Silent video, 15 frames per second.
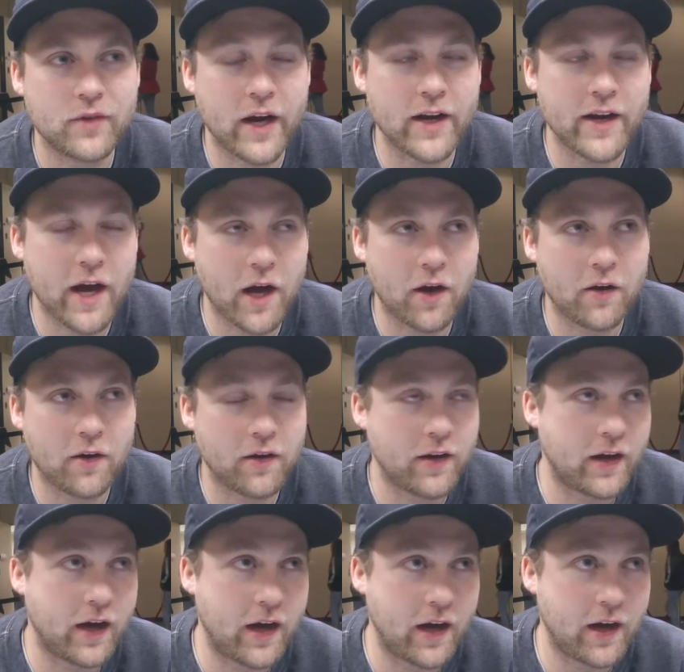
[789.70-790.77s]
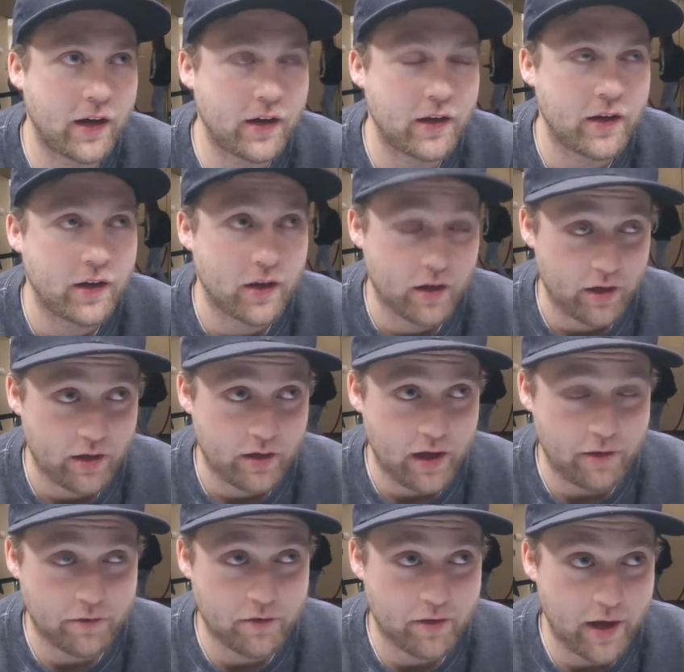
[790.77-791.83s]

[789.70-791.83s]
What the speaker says: Right now, after